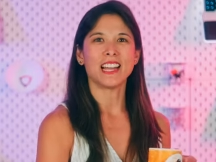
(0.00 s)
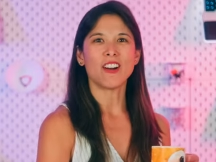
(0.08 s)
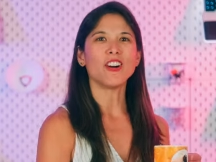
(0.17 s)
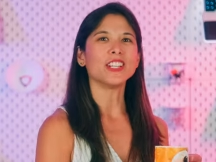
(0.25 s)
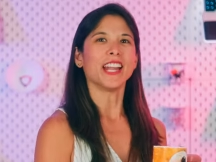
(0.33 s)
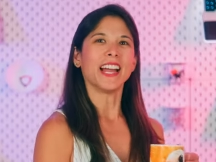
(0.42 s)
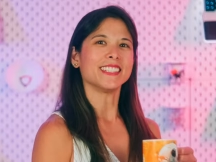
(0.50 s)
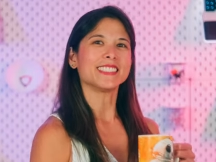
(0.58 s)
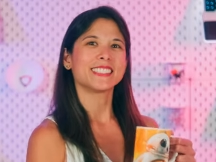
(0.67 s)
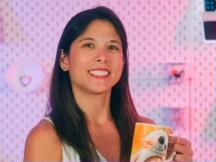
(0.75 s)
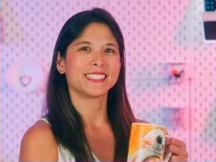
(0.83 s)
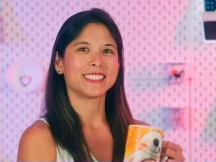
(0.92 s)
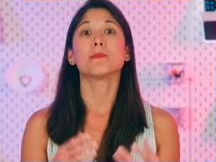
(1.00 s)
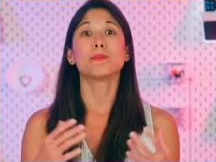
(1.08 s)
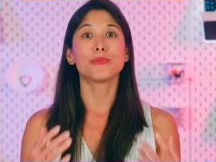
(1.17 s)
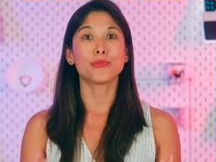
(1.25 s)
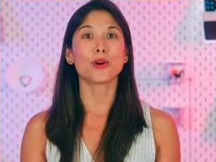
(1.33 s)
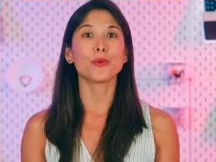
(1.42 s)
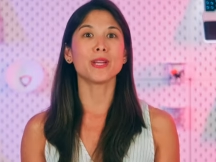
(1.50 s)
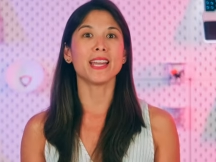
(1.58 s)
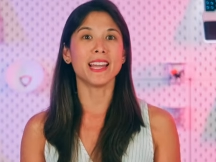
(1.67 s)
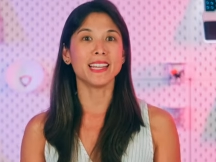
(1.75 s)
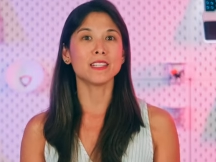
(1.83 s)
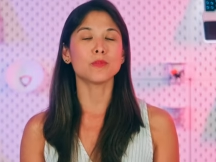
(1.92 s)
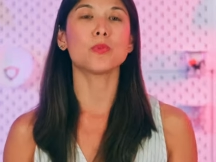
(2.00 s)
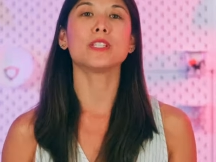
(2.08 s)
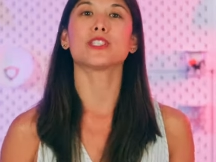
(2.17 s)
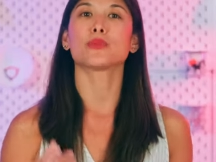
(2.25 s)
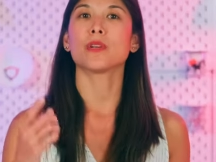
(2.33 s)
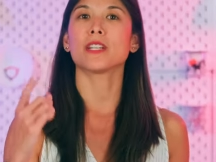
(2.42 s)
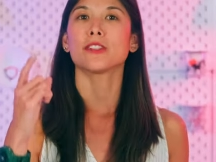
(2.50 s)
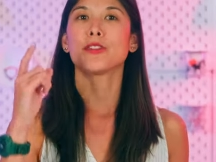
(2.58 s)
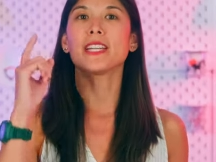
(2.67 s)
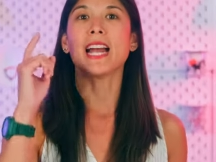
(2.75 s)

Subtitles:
All night. But before we end, we just want to greet